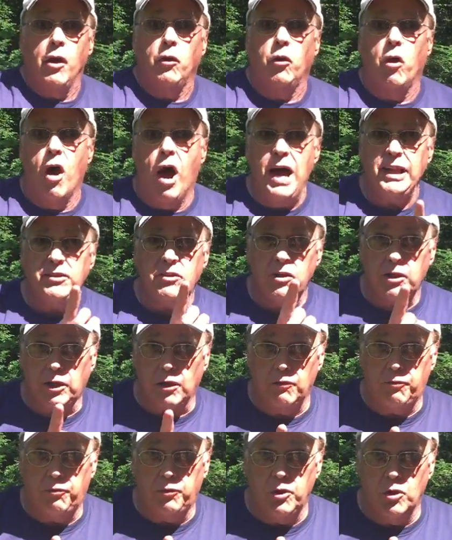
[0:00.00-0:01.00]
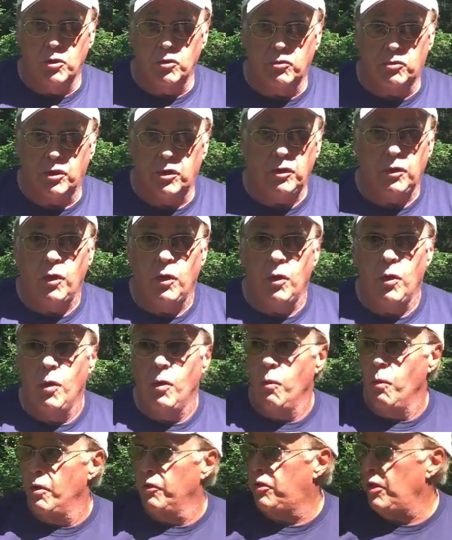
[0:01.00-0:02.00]
Not to confuse it
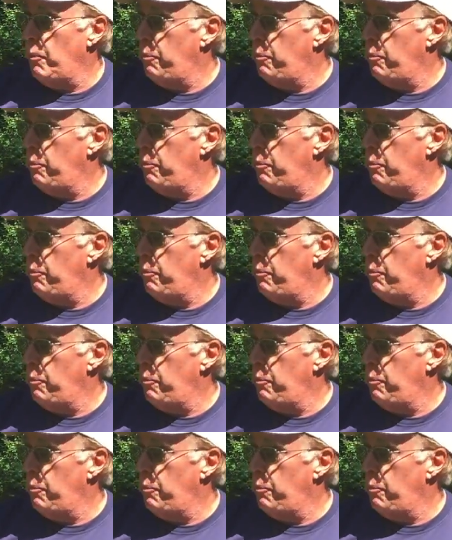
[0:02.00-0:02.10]
with